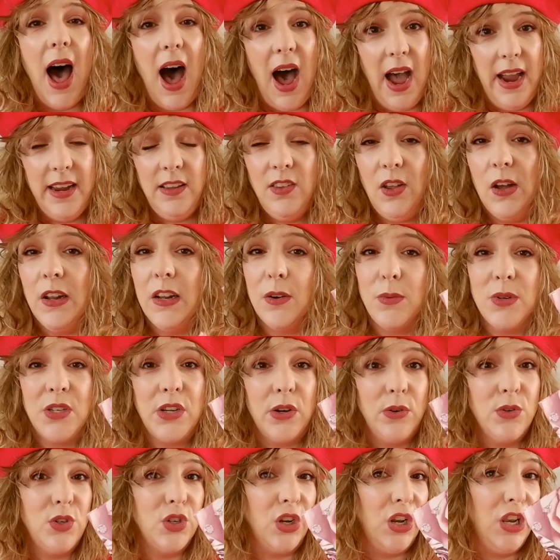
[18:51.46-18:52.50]
I thought I was
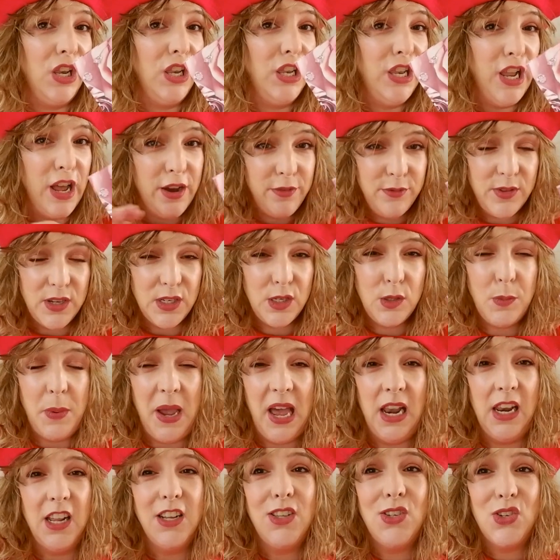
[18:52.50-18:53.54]
going to love this
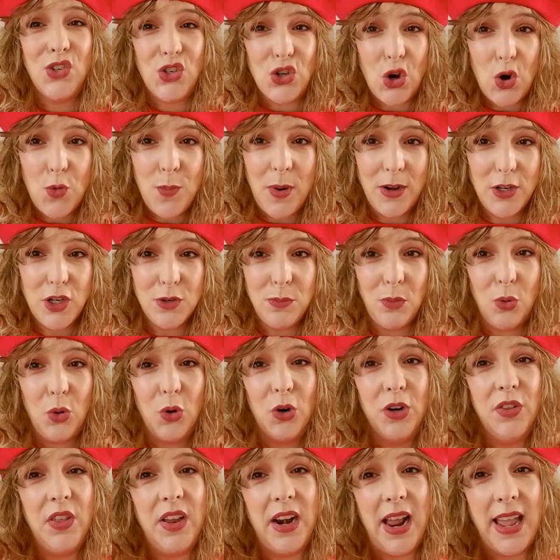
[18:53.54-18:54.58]
palette so much
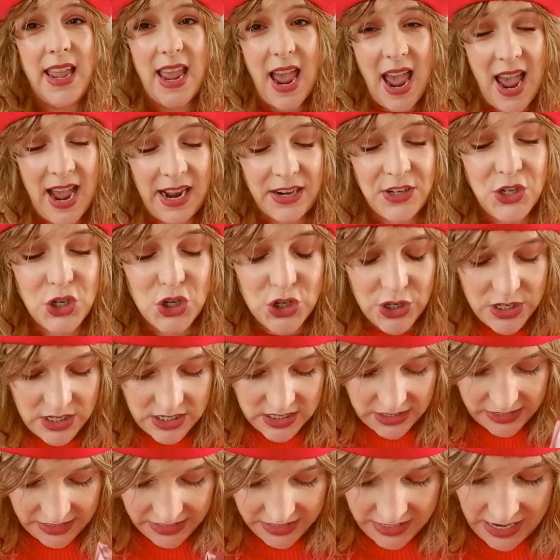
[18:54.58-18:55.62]
more than I actually
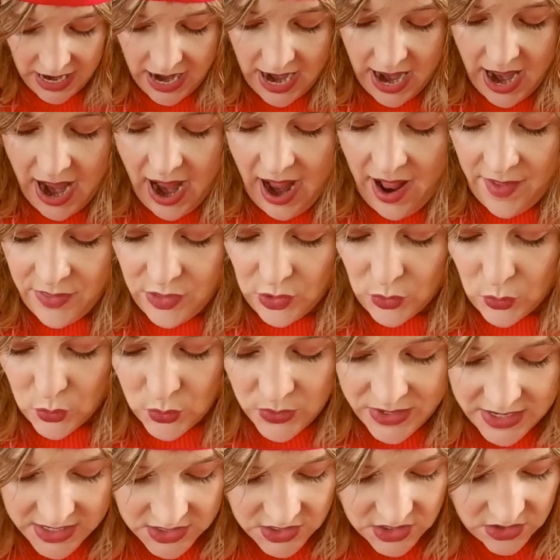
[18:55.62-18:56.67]
did, and the
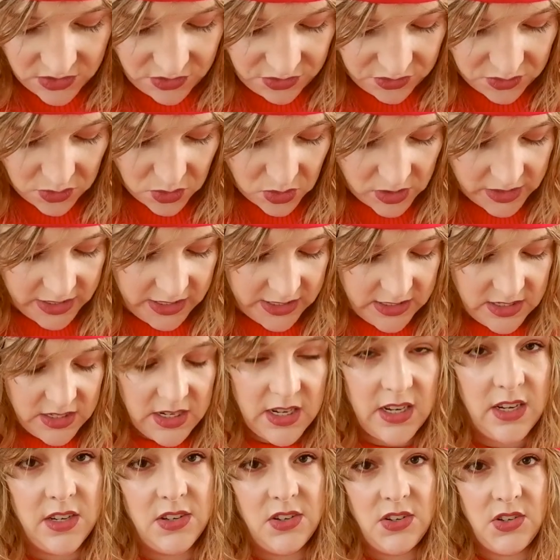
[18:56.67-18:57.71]
reason for it
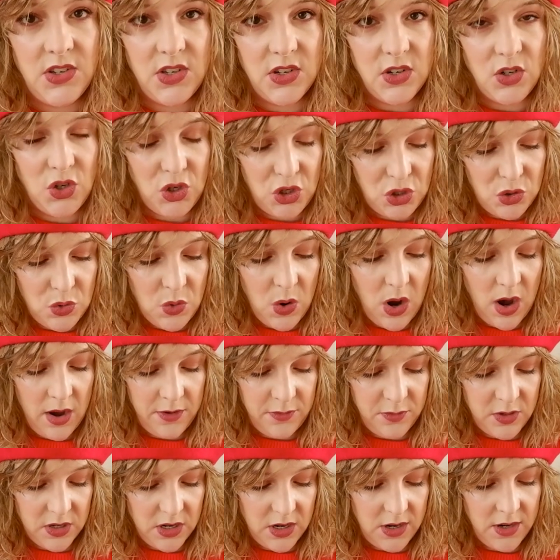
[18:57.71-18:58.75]
is two
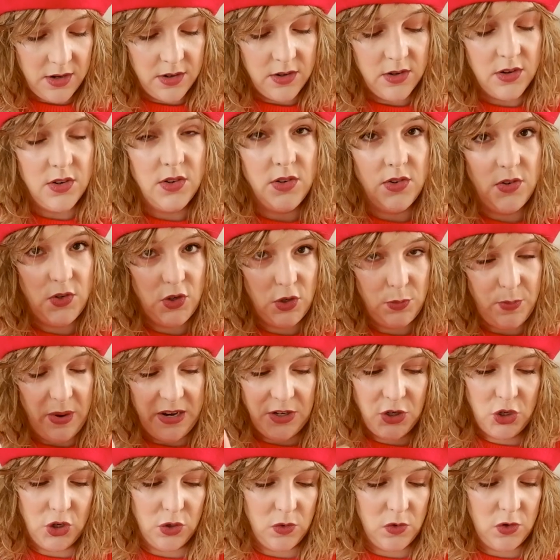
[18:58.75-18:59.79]
of the
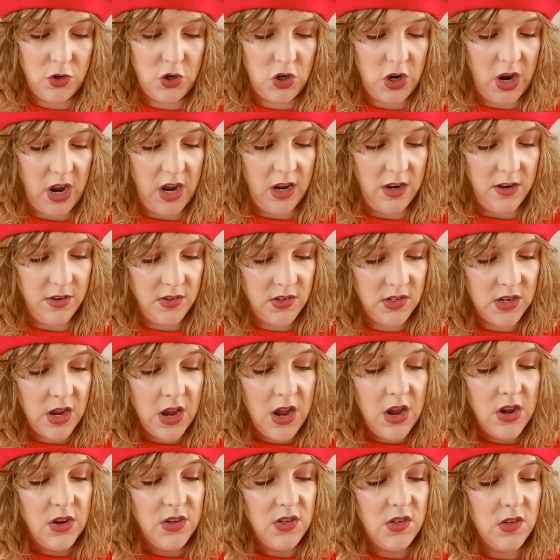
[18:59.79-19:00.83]
special shades.
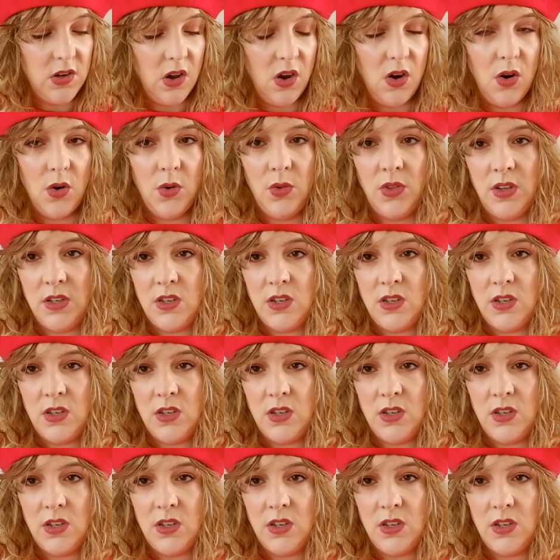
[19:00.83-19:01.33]
So